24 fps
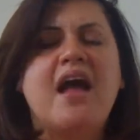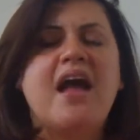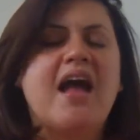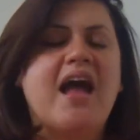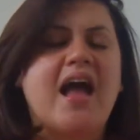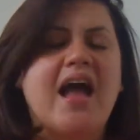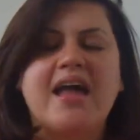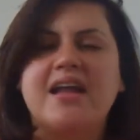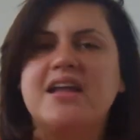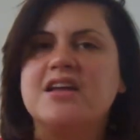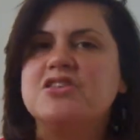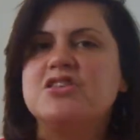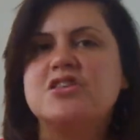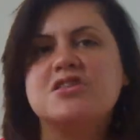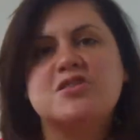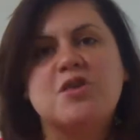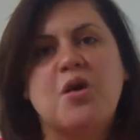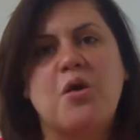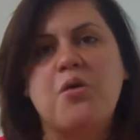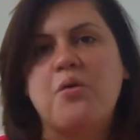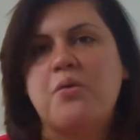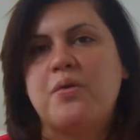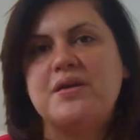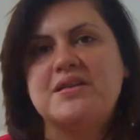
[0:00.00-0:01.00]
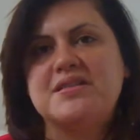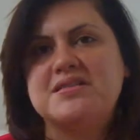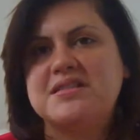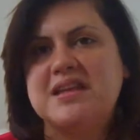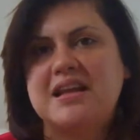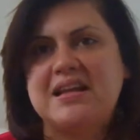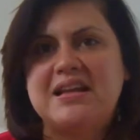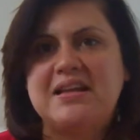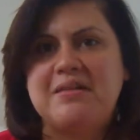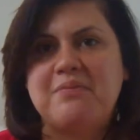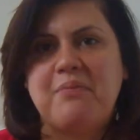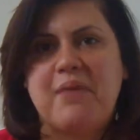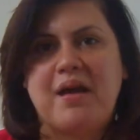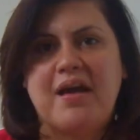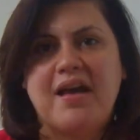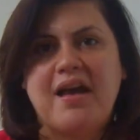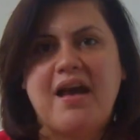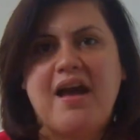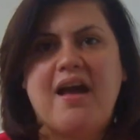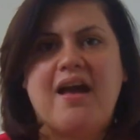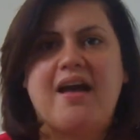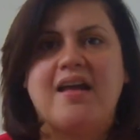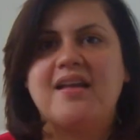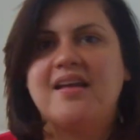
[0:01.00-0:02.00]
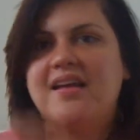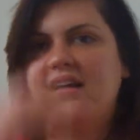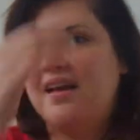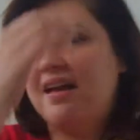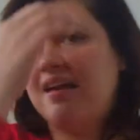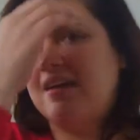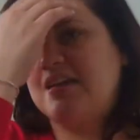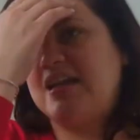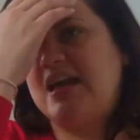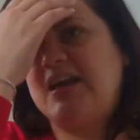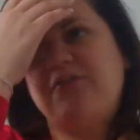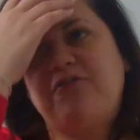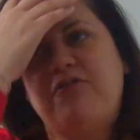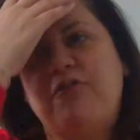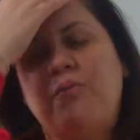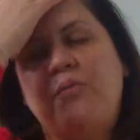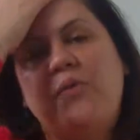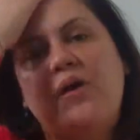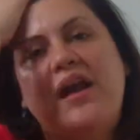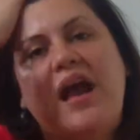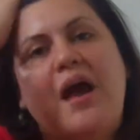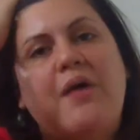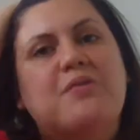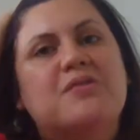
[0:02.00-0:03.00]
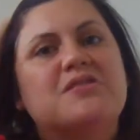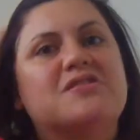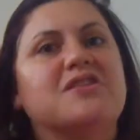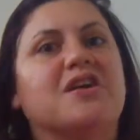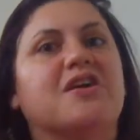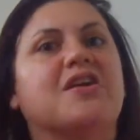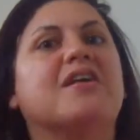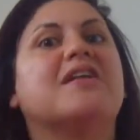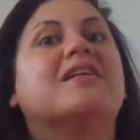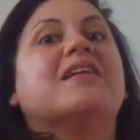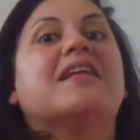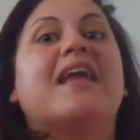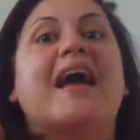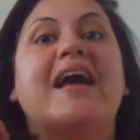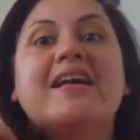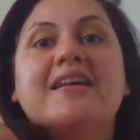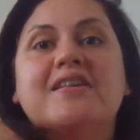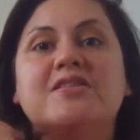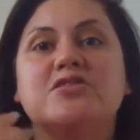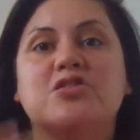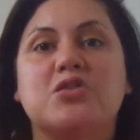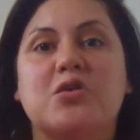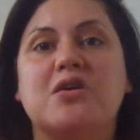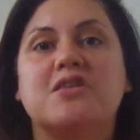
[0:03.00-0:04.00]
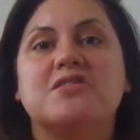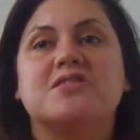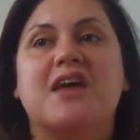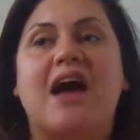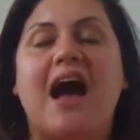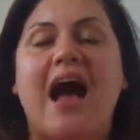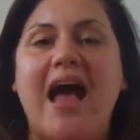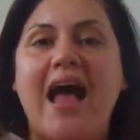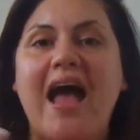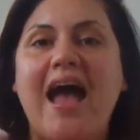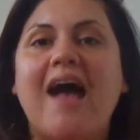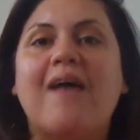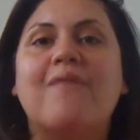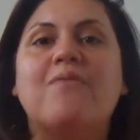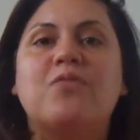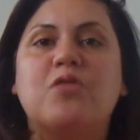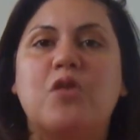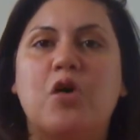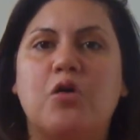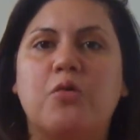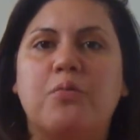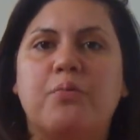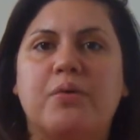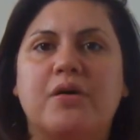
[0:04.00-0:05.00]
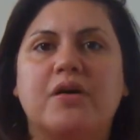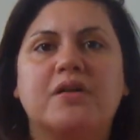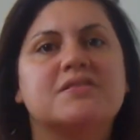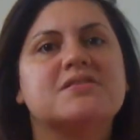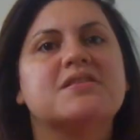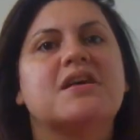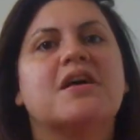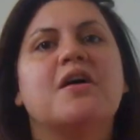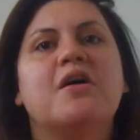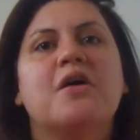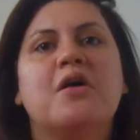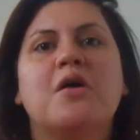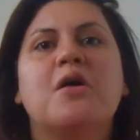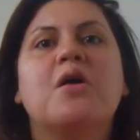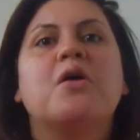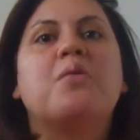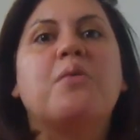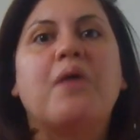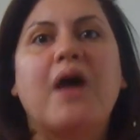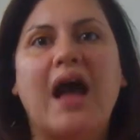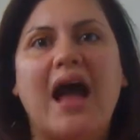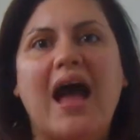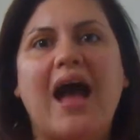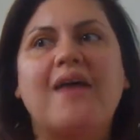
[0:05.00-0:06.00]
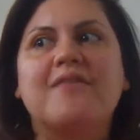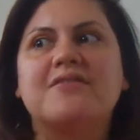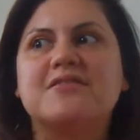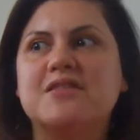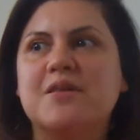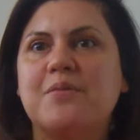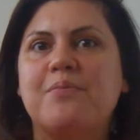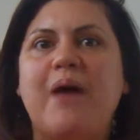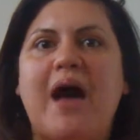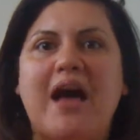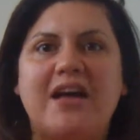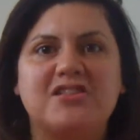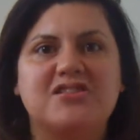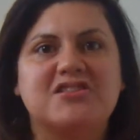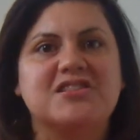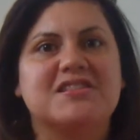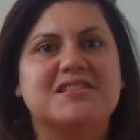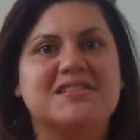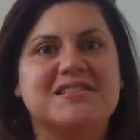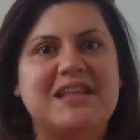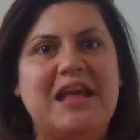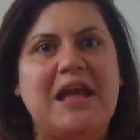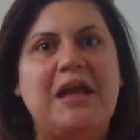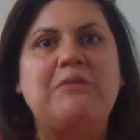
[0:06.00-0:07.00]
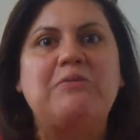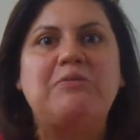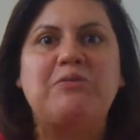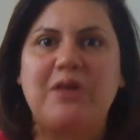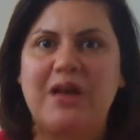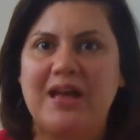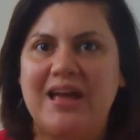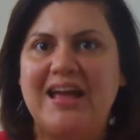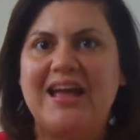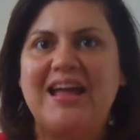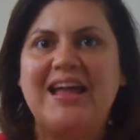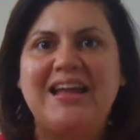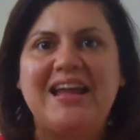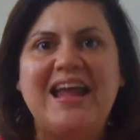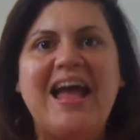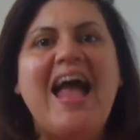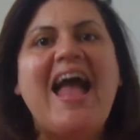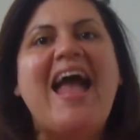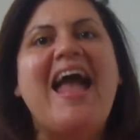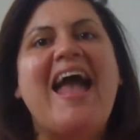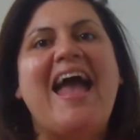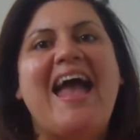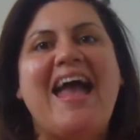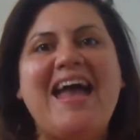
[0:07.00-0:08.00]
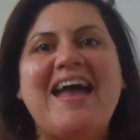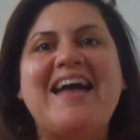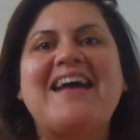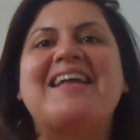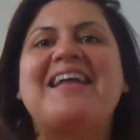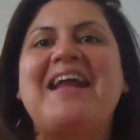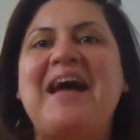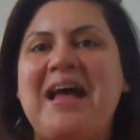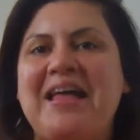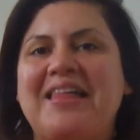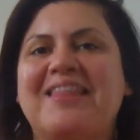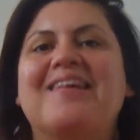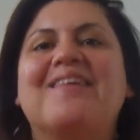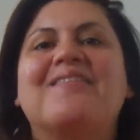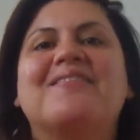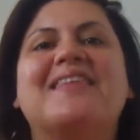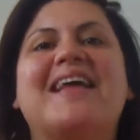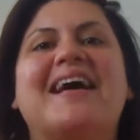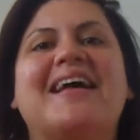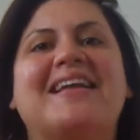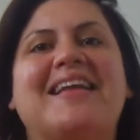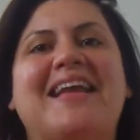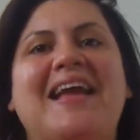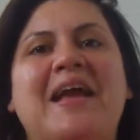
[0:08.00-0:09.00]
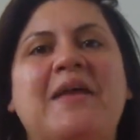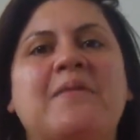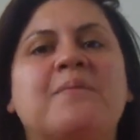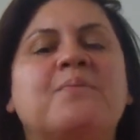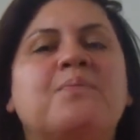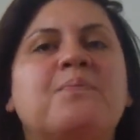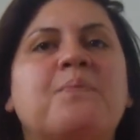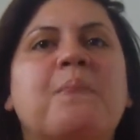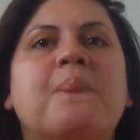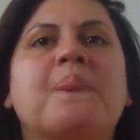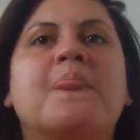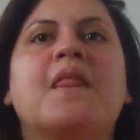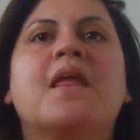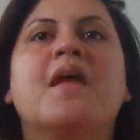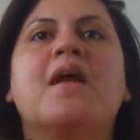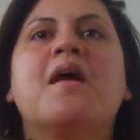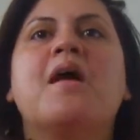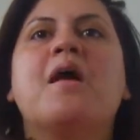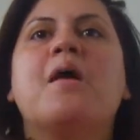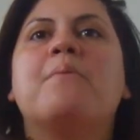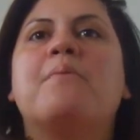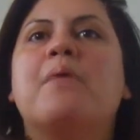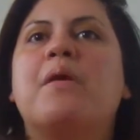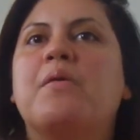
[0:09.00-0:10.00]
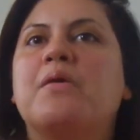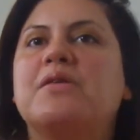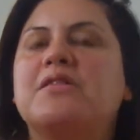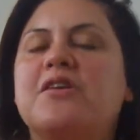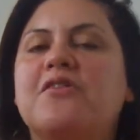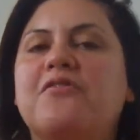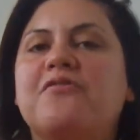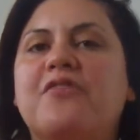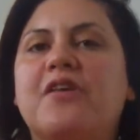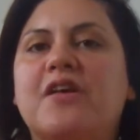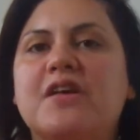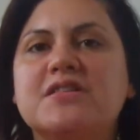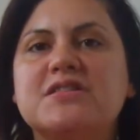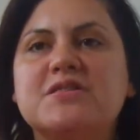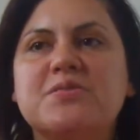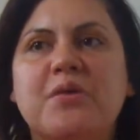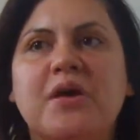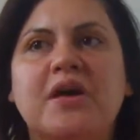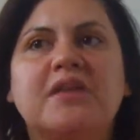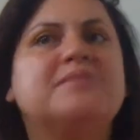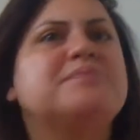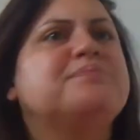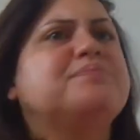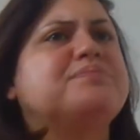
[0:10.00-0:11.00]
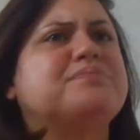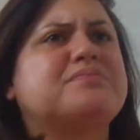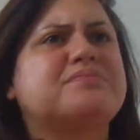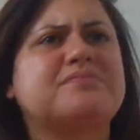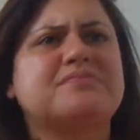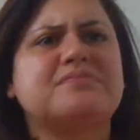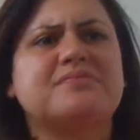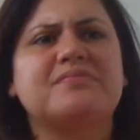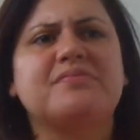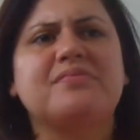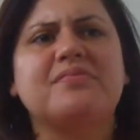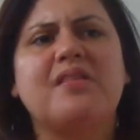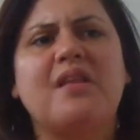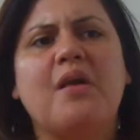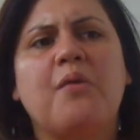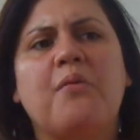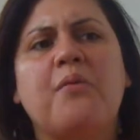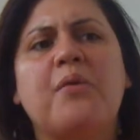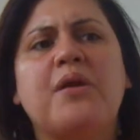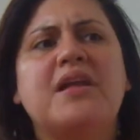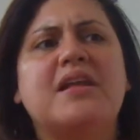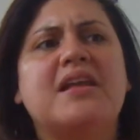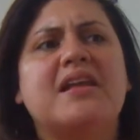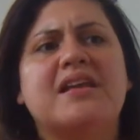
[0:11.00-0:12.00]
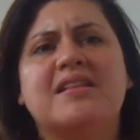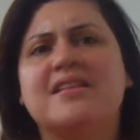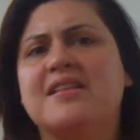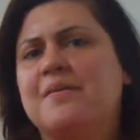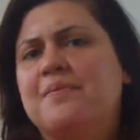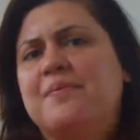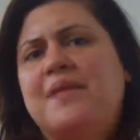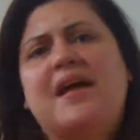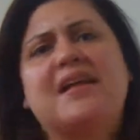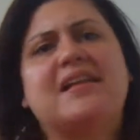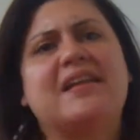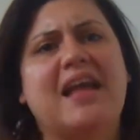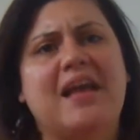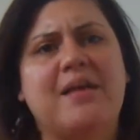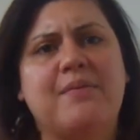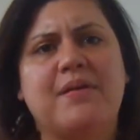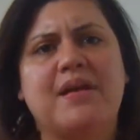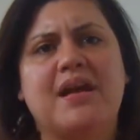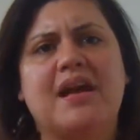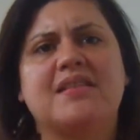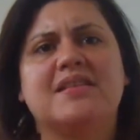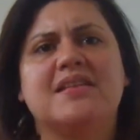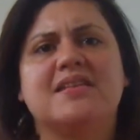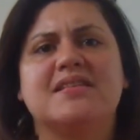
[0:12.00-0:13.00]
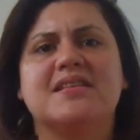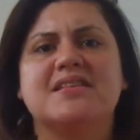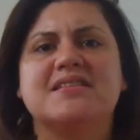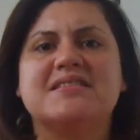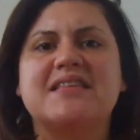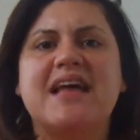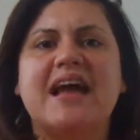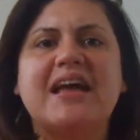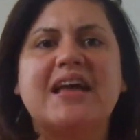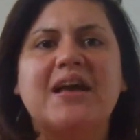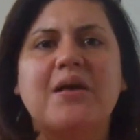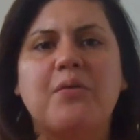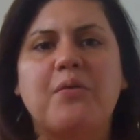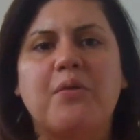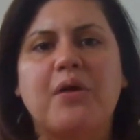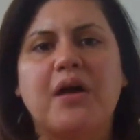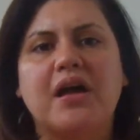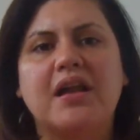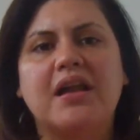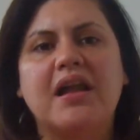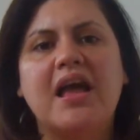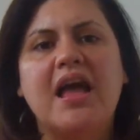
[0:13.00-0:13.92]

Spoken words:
and it just always stayed in my head, like from when I was younger. And like Georgia, I have notebooks where I have Sebastian's name written, and I love that name. But with the first one, we ended up not naming. And then the second one,